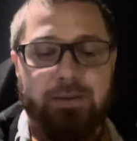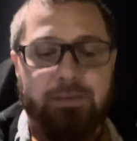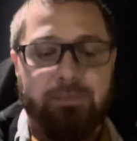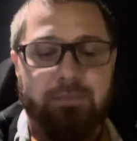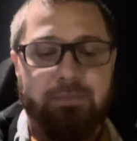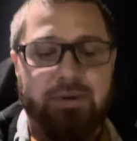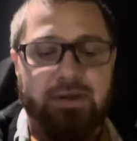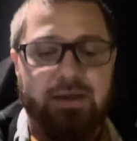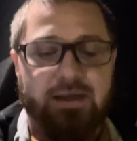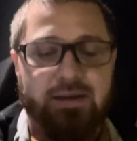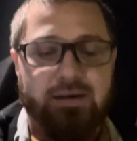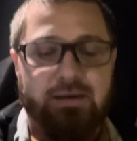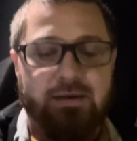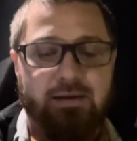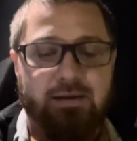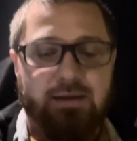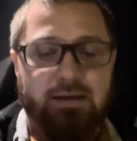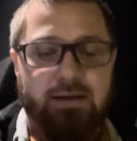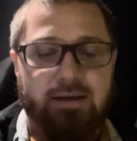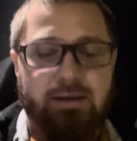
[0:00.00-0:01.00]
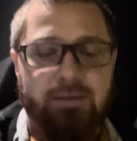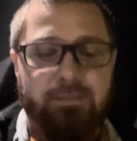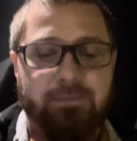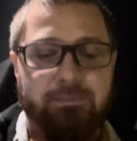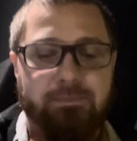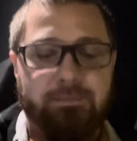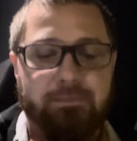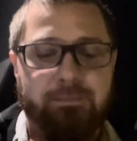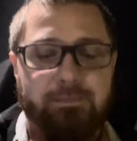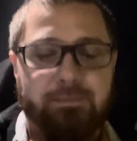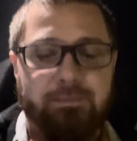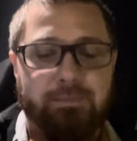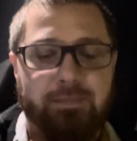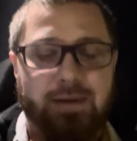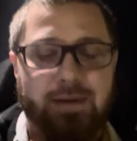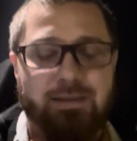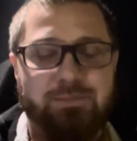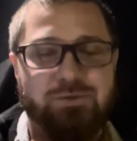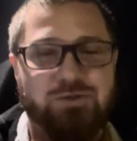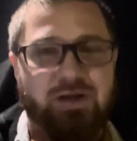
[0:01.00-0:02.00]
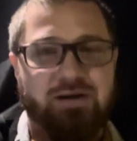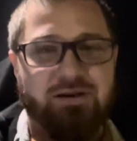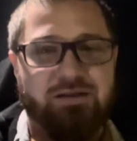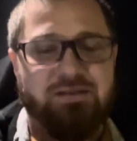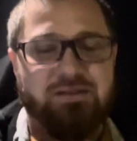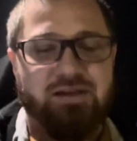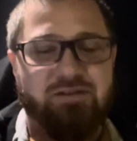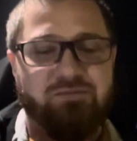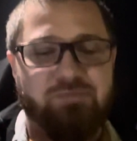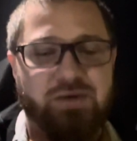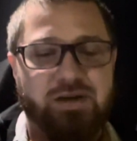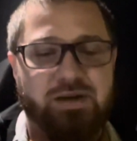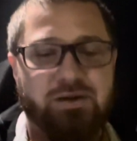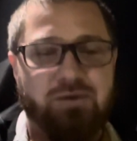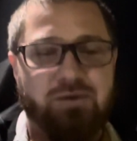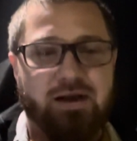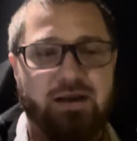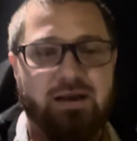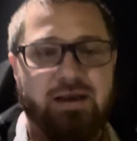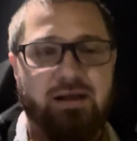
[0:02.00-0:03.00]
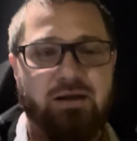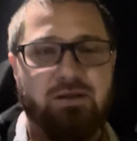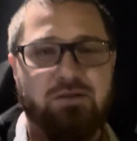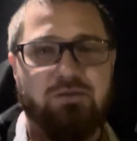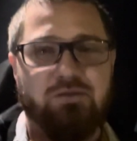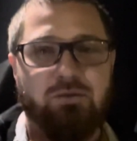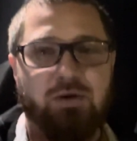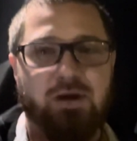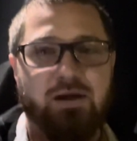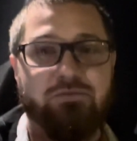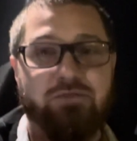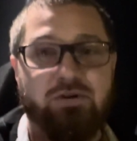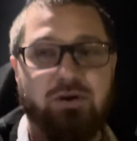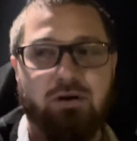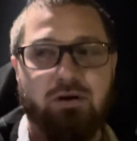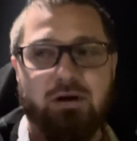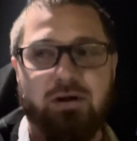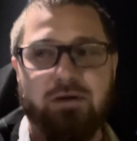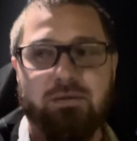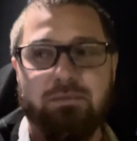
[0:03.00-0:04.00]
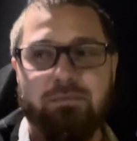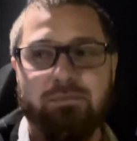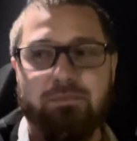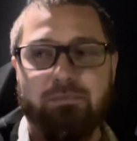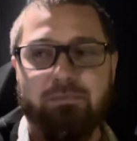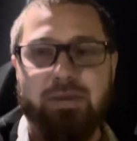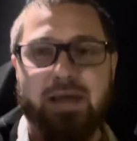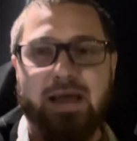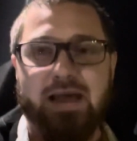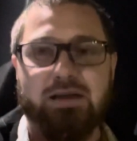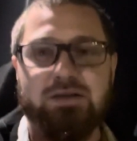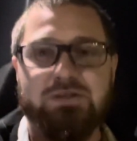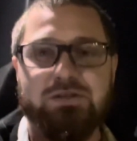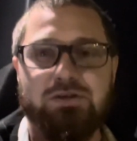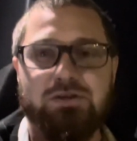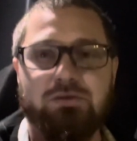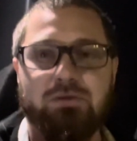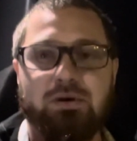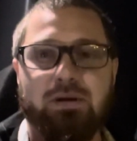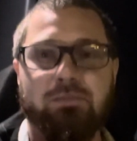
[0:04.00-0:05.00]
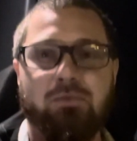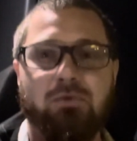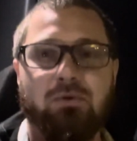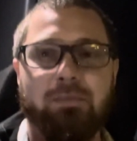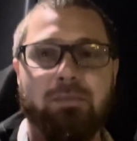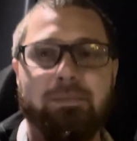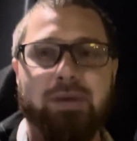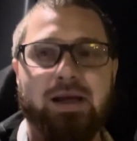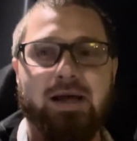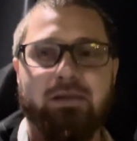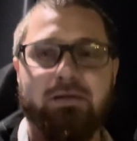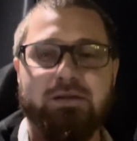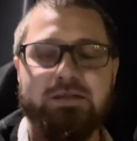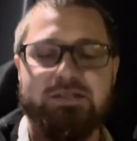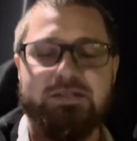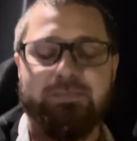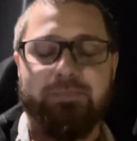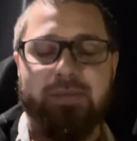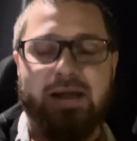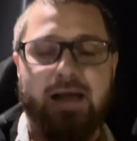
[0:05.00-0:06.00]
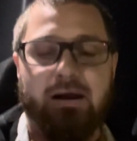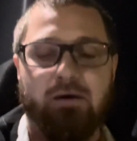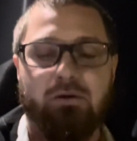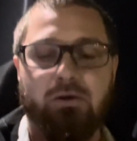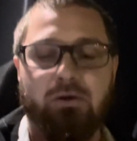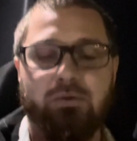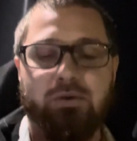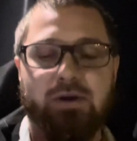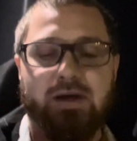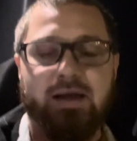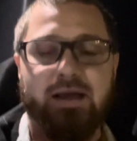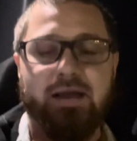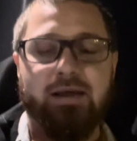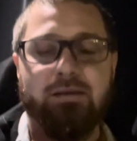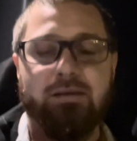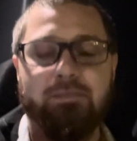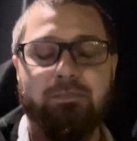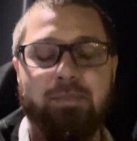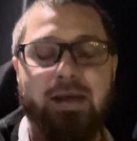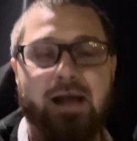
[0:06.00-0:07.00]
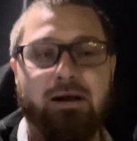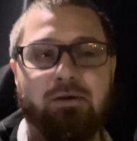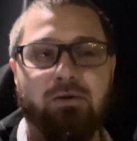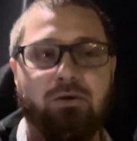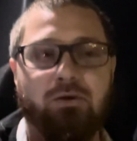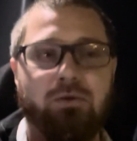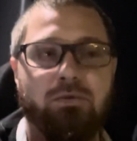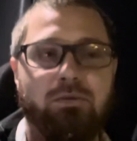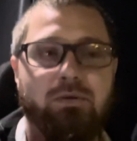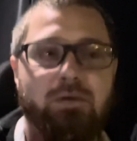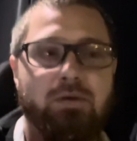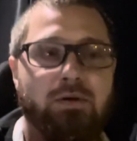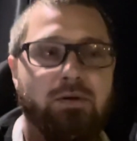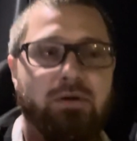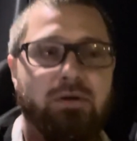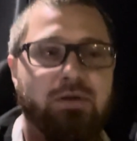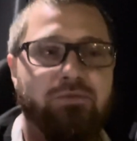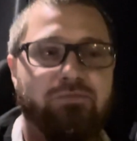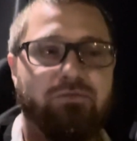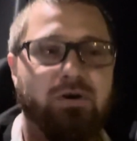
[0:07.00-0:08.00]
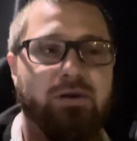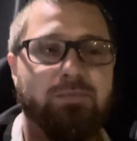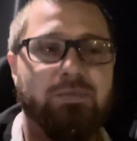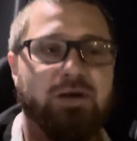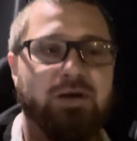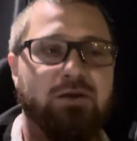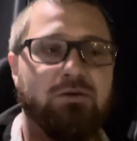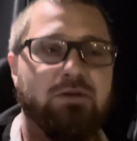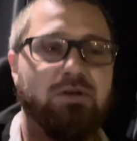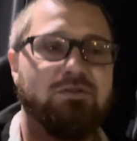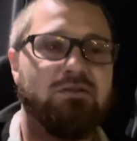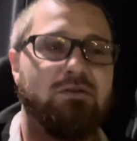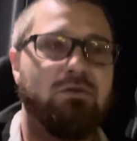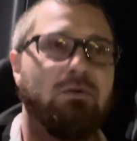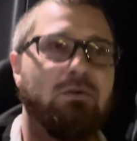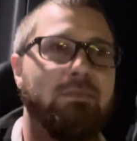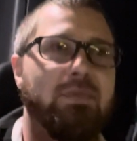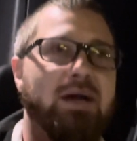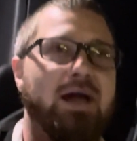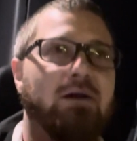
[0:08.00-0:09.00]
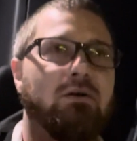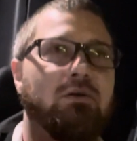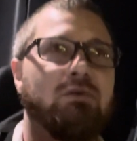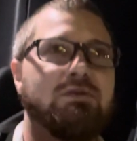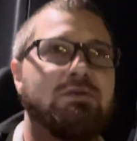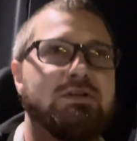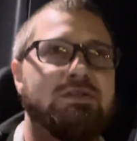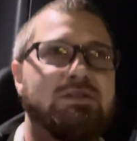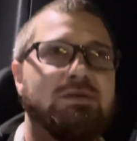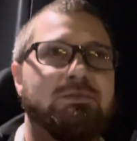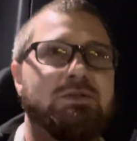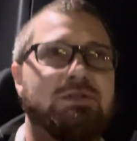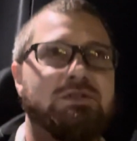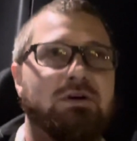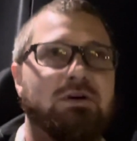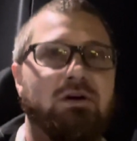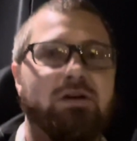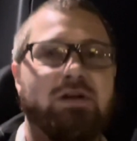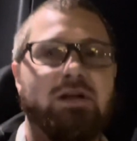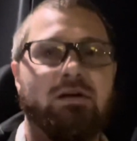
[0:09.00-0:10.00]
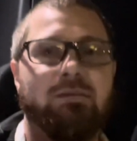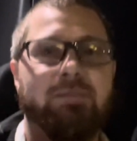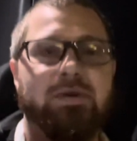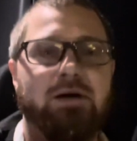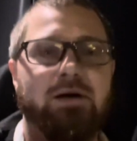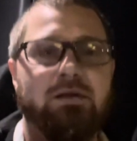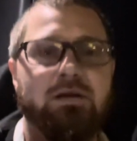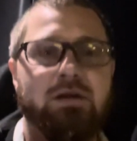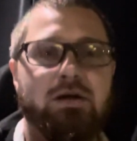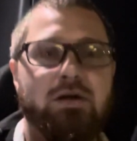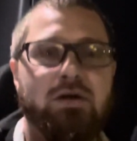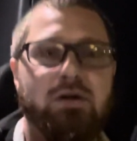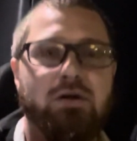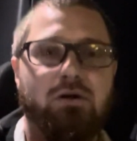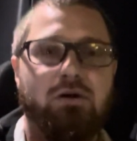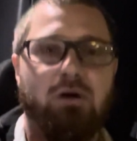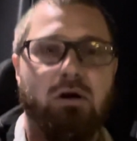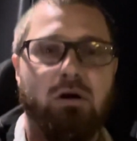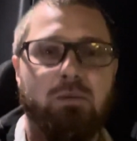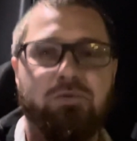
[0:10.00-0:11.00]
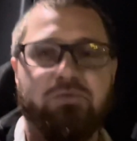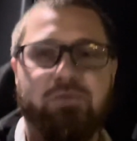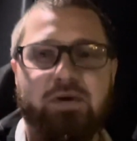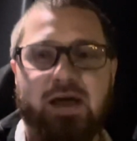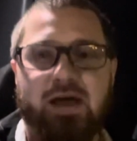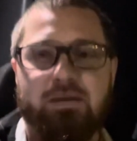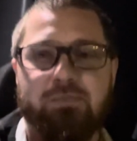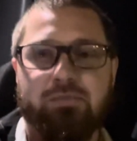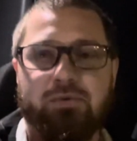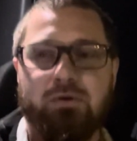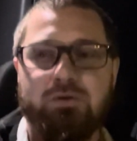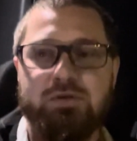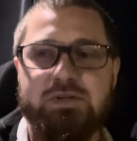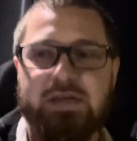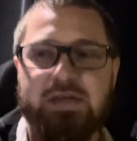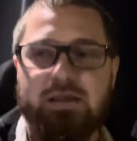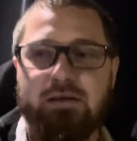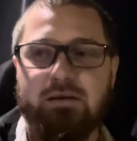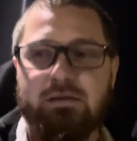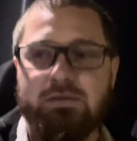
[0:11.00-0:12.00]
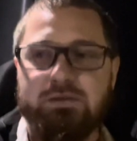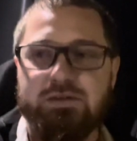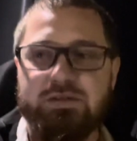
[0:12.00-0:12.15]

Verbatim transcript: But uh, I'm trying to save money right now, so I've gone back to a more balanced macro diet. Macro, for anybody who doesn't know what macros is, I'm just talking about carbs, fat, and protein.